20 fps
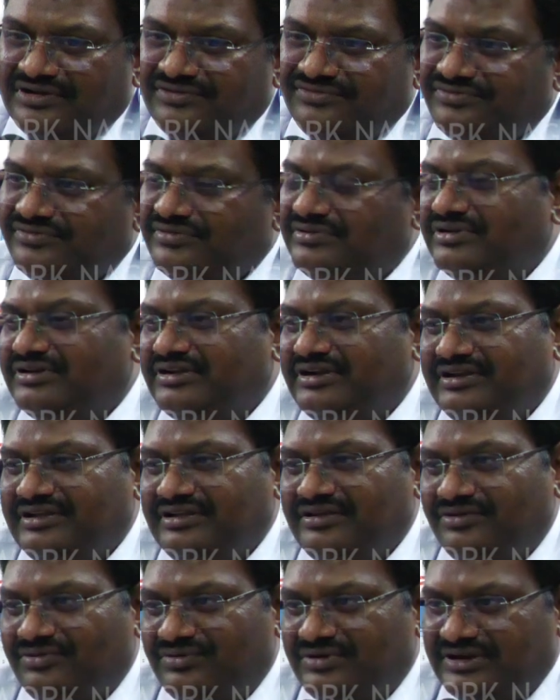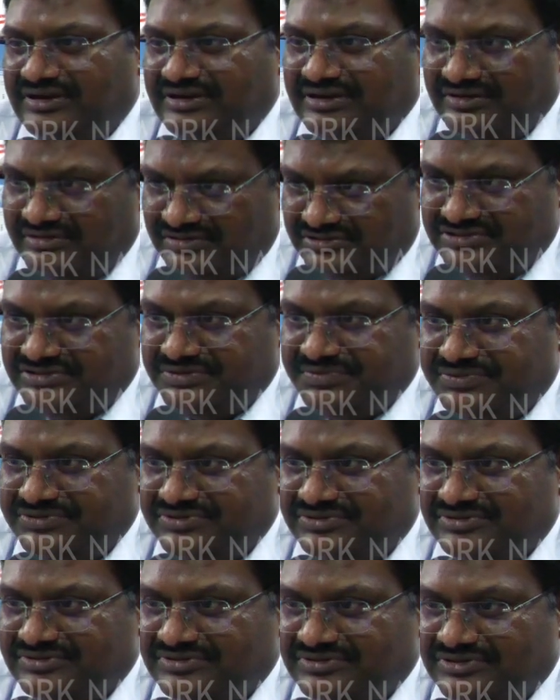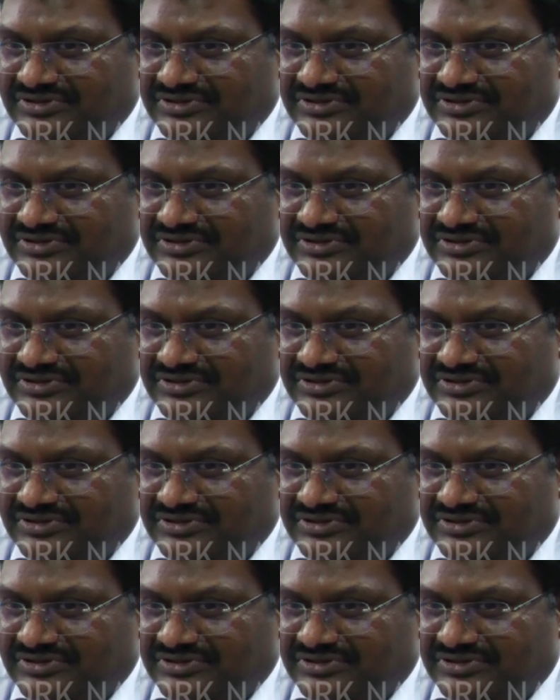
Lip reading: of retail outlet dealerships.